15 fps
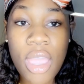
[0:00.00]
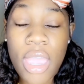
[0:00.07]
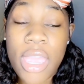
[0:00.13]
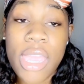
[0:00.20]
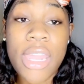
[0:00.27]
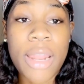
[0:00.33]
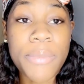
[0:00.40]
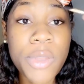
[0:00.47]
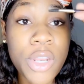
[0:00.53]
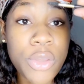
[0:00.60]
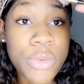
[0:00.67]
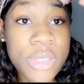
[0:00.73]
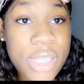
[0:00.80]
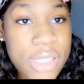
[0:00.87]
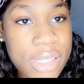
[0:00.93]
and I'm gonna
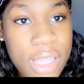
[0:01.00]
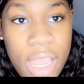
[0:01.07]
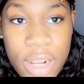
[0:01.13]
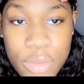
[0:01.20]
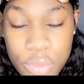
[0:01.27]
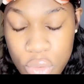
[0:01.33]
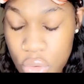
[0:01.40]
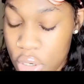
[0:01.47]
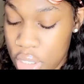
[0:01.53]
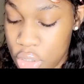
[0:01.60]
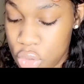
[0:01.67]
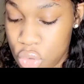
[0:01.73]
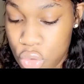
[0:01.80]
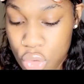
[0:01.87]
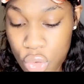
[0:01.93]
use this side, of
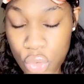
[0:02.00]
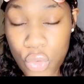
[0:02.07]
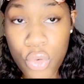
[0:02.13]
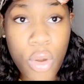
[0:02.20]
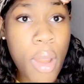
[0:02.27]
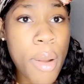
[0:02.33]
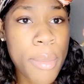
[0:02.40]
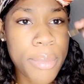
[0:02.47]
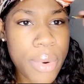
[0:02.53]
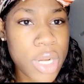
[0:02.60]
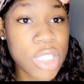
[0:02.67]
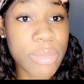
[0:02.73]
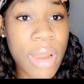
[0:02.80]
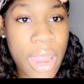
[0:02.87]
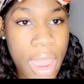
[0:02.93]
course, to
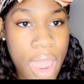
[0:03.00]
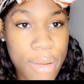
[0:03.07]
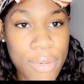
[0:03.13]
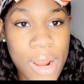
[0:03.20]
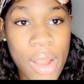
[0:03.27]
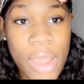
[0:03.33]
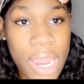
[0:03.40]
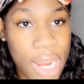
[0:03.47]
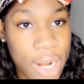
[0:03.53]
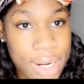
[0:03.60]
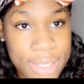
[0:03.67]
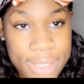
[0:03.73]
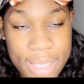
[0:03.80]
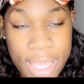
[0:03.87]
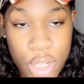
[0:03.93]
brush my eyebrow
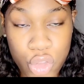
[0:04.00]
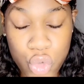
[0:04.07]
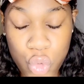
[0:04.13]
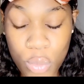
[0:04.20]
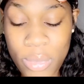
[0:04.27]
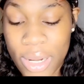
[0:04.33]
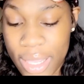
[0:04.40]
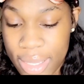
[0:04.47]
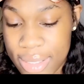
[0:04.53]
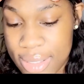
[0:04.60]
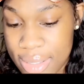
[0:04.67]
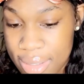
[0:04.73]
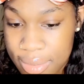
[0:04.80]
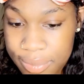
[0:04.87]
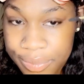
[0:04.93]
hairs into place.